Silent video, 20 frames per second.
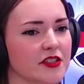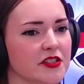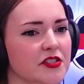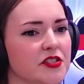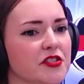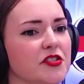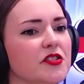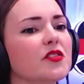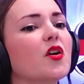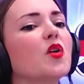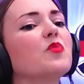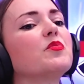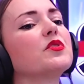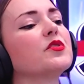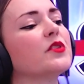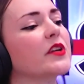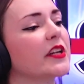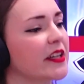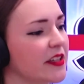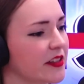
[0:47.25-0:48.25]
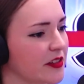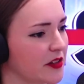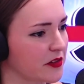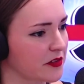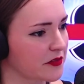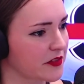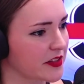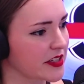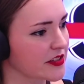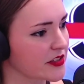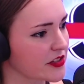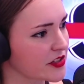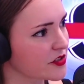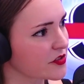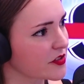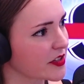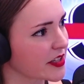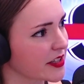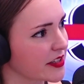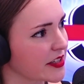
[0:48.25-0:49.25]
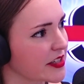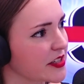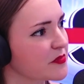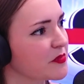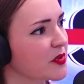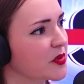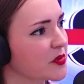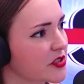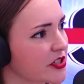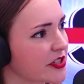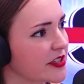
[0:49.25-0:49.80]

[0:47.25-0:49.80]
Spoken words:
The snobbery of the industry is bull.